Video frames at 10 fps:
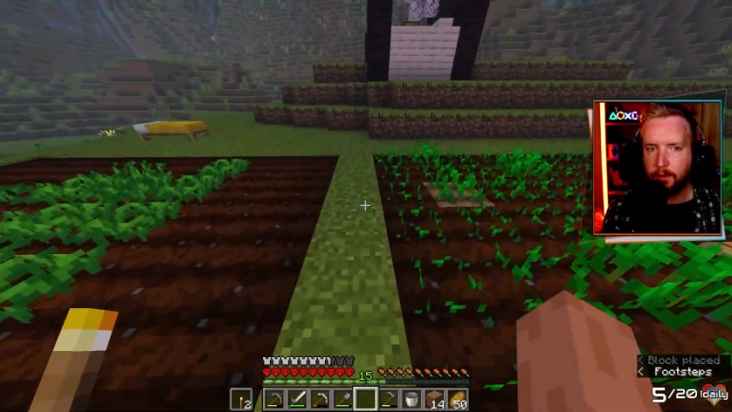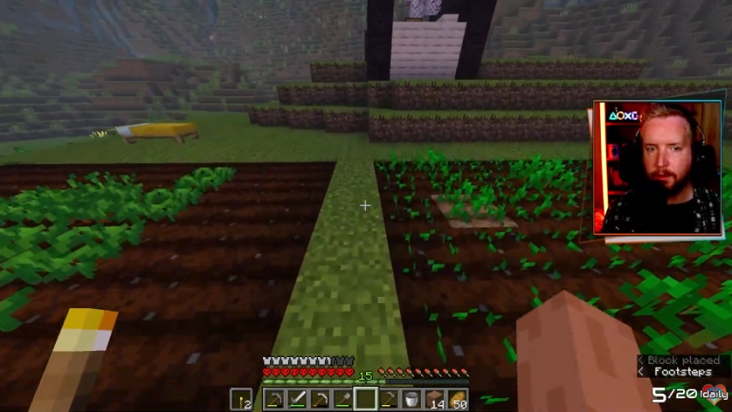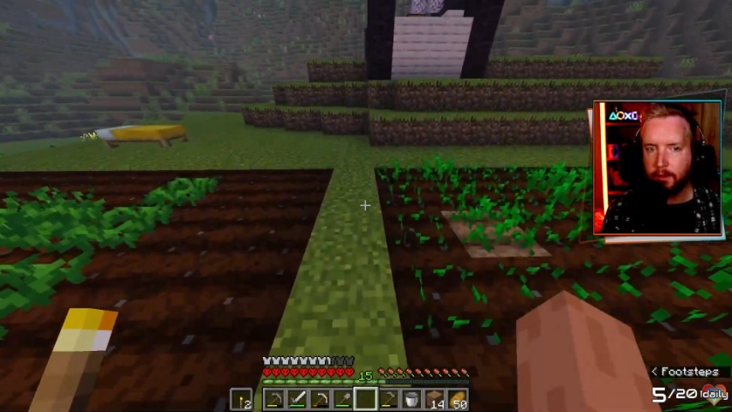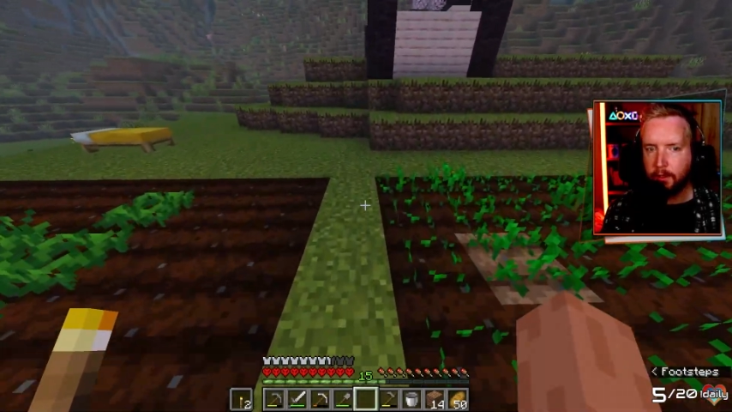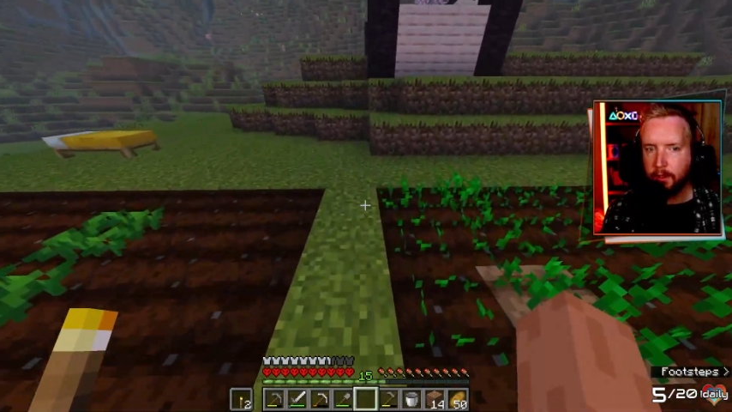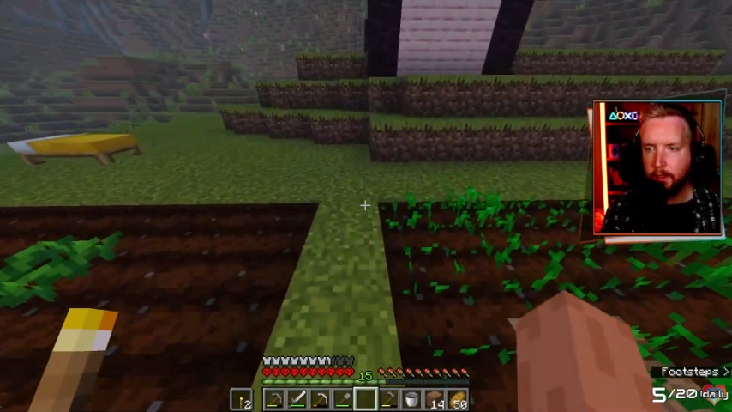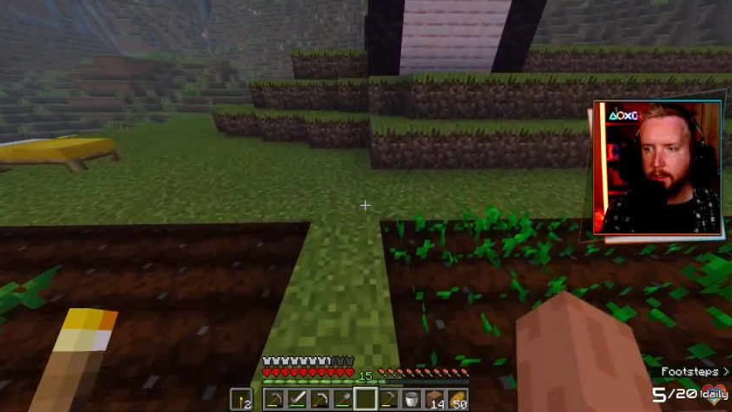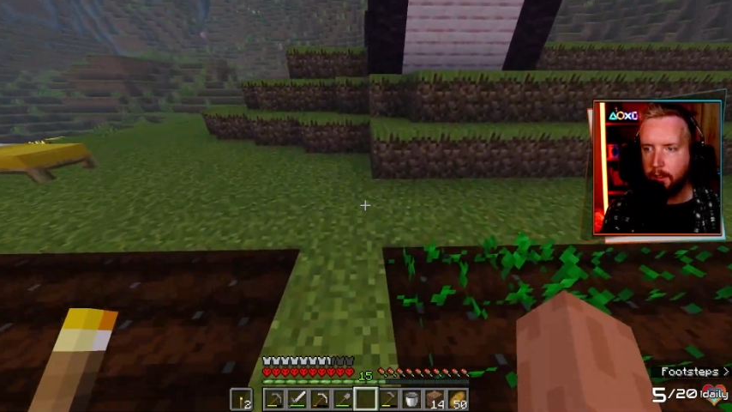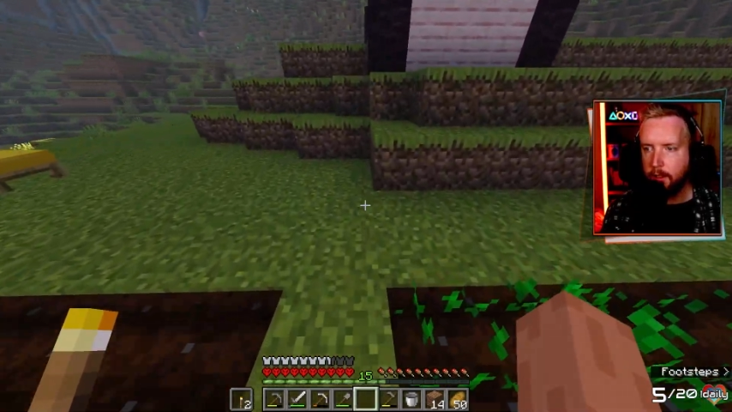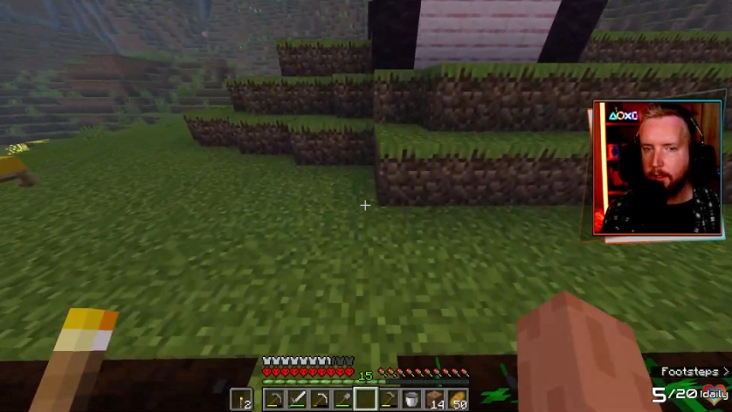
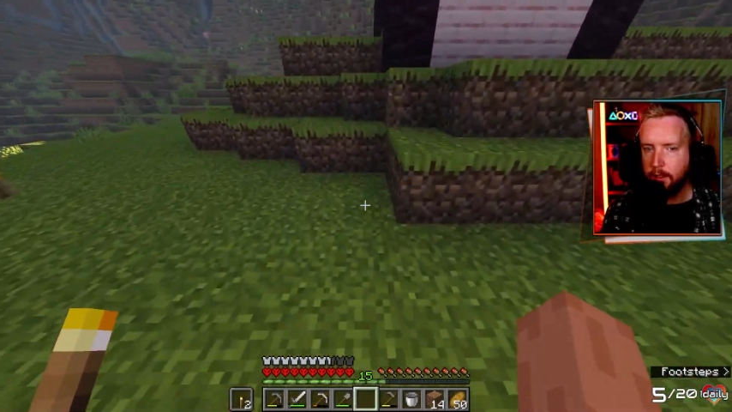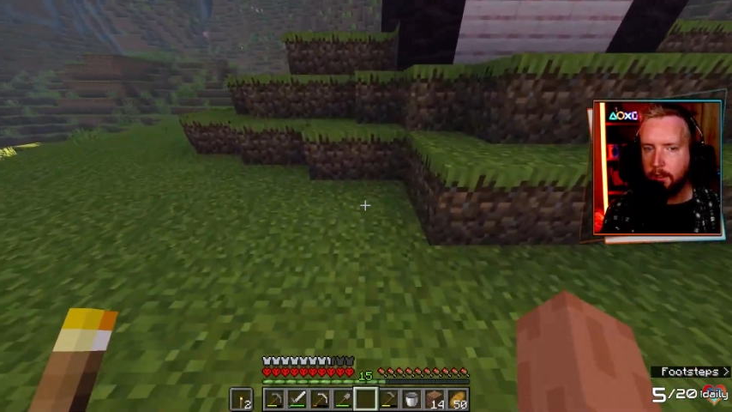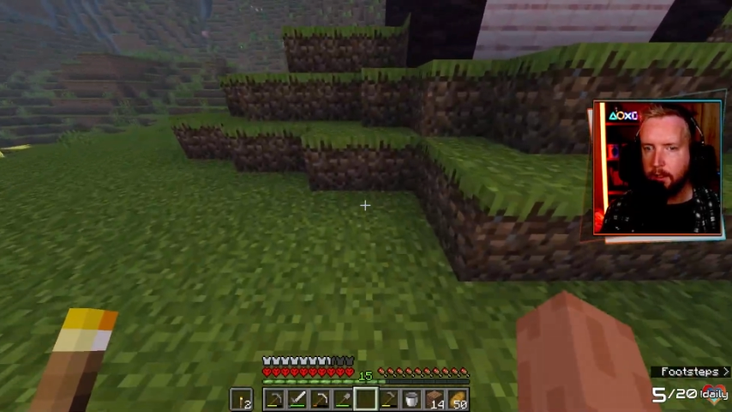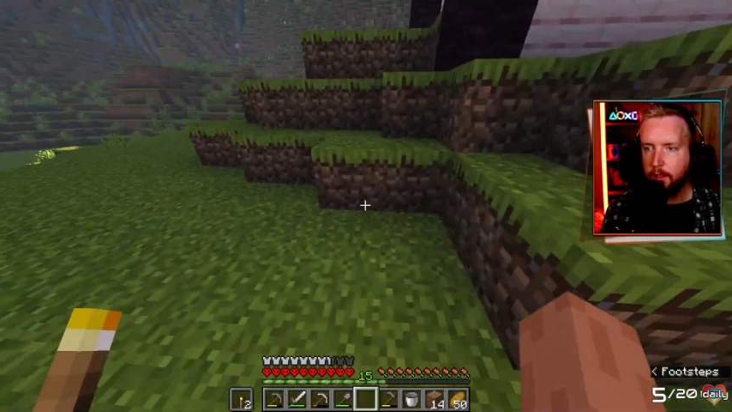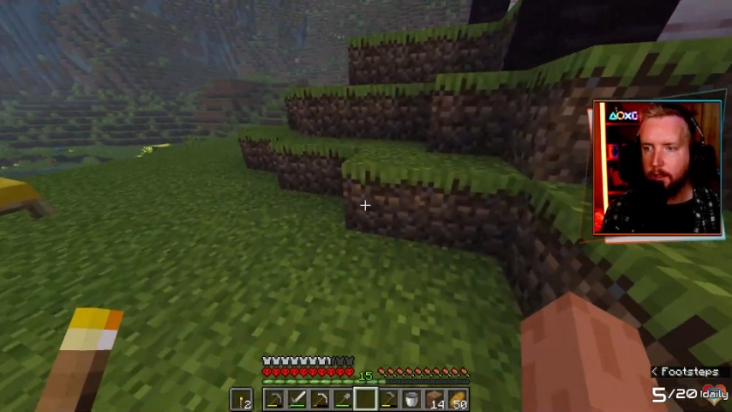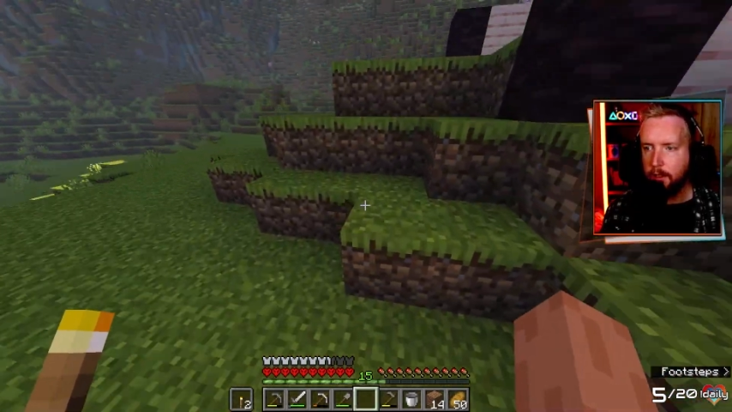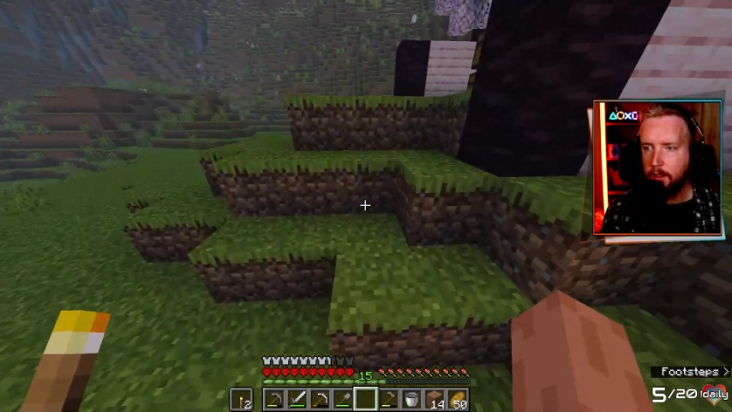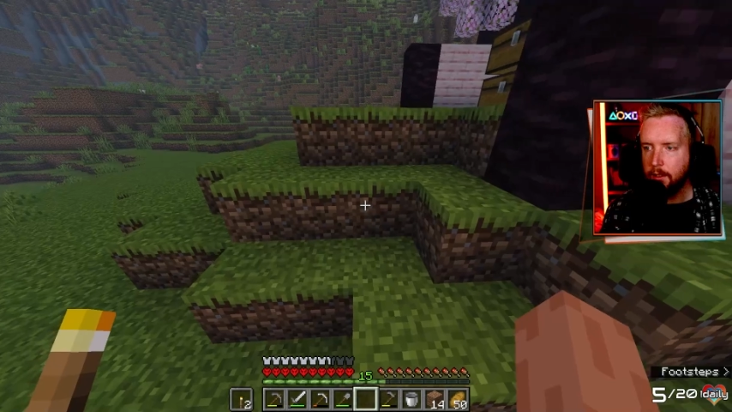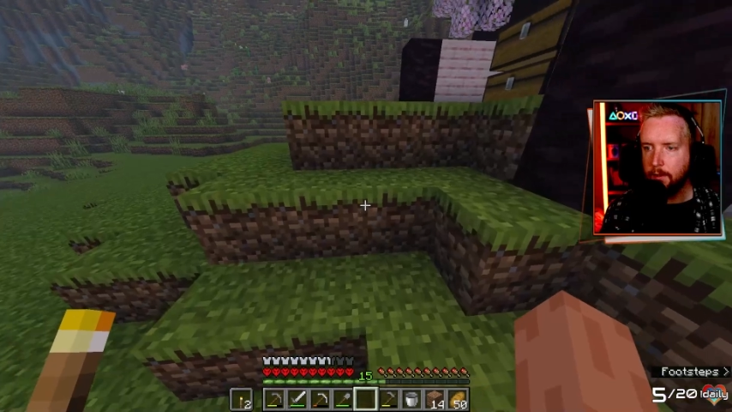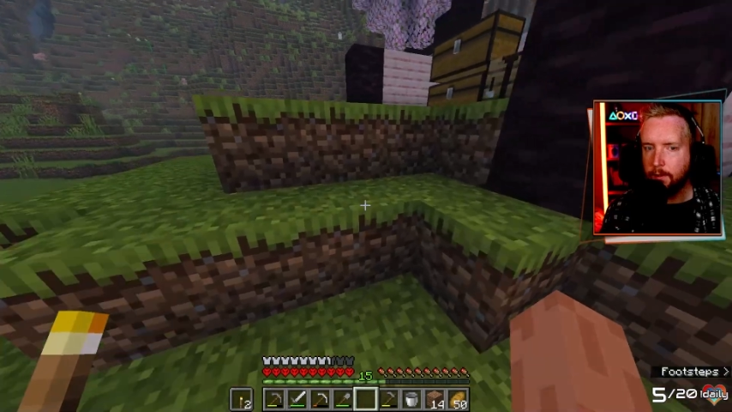
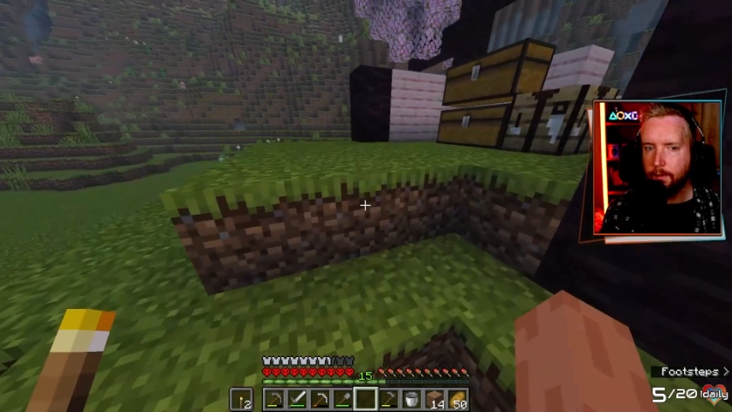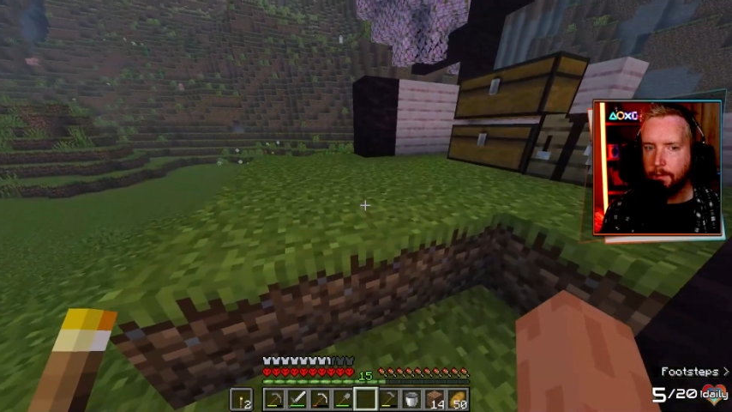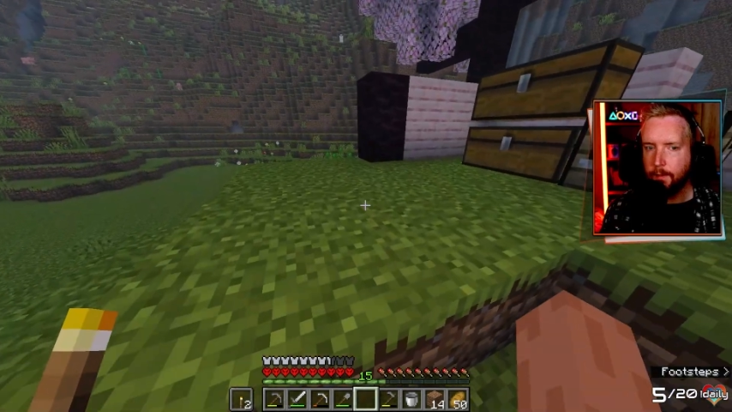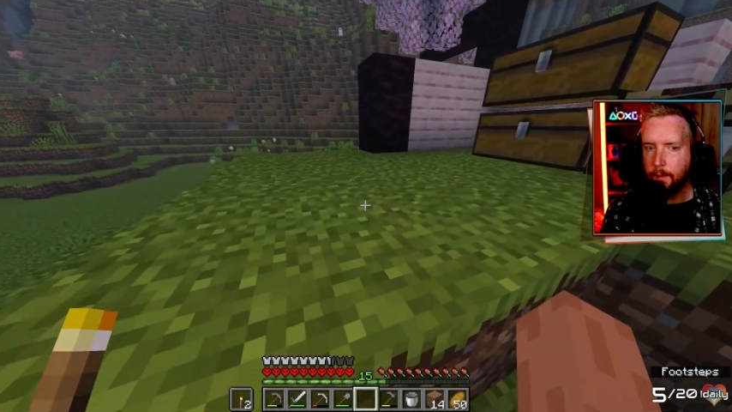Nobody speaks.